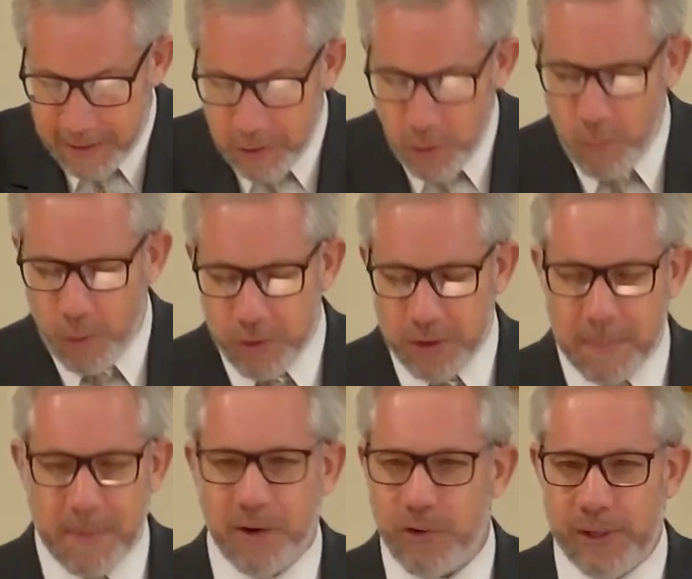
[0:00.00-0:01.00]
Don't
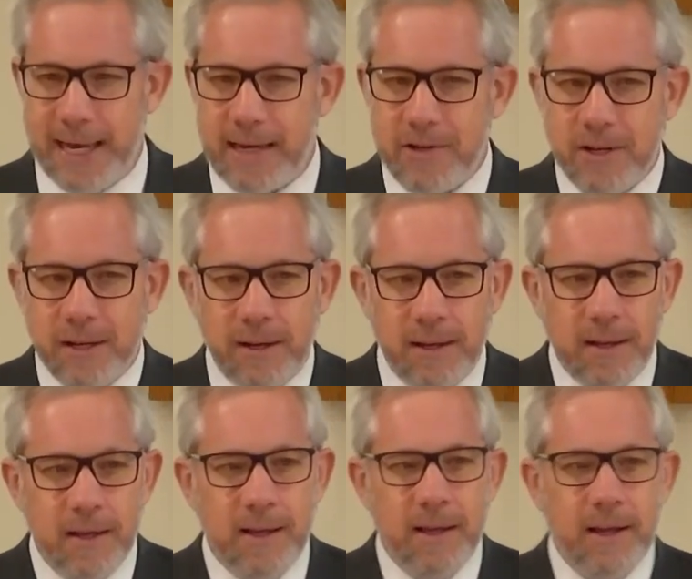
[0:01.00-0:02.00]
worship the creation.
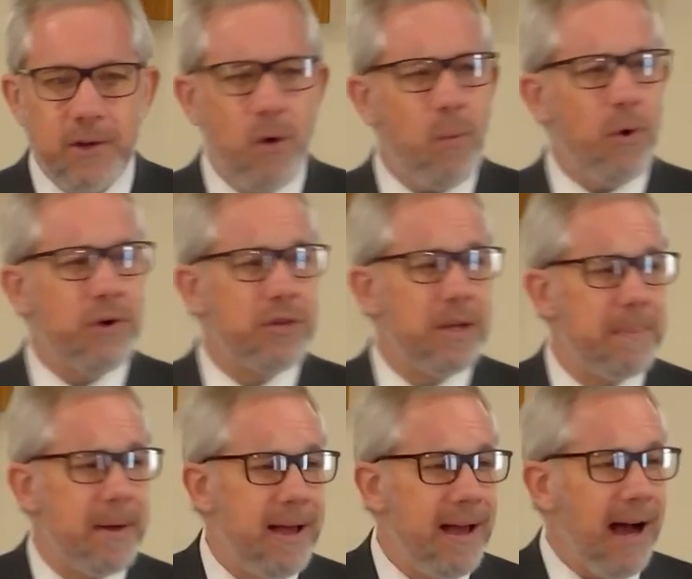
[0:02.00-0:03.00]
Don't worship
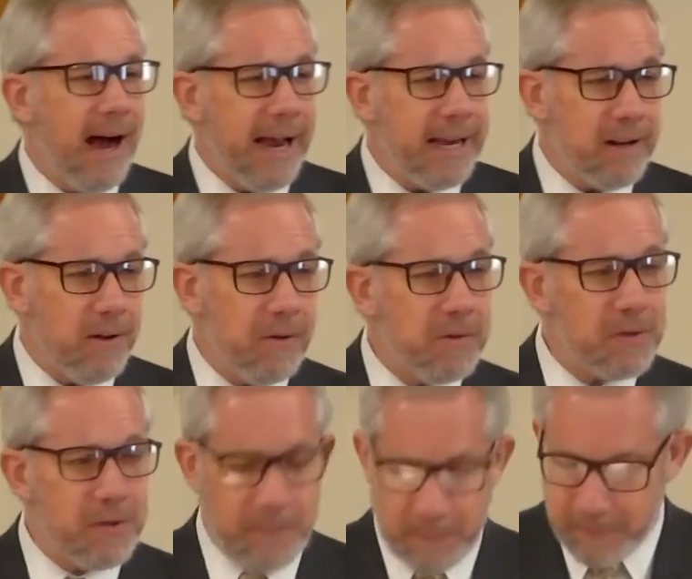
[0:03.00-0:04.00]

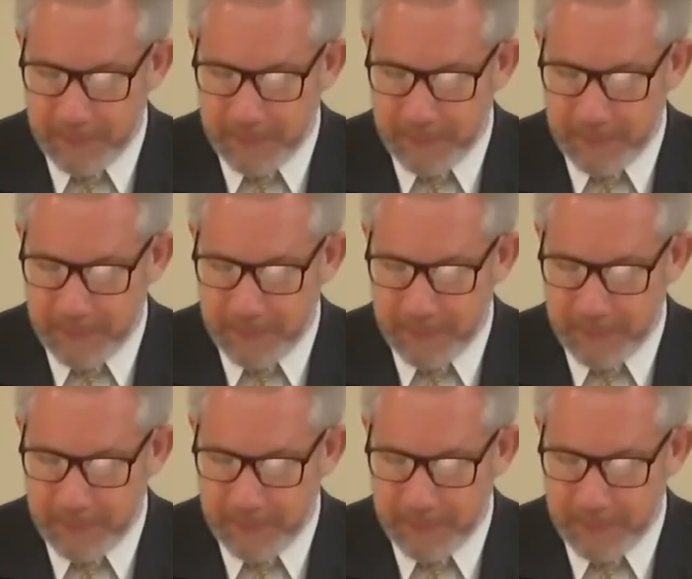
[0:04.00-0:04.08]
idols.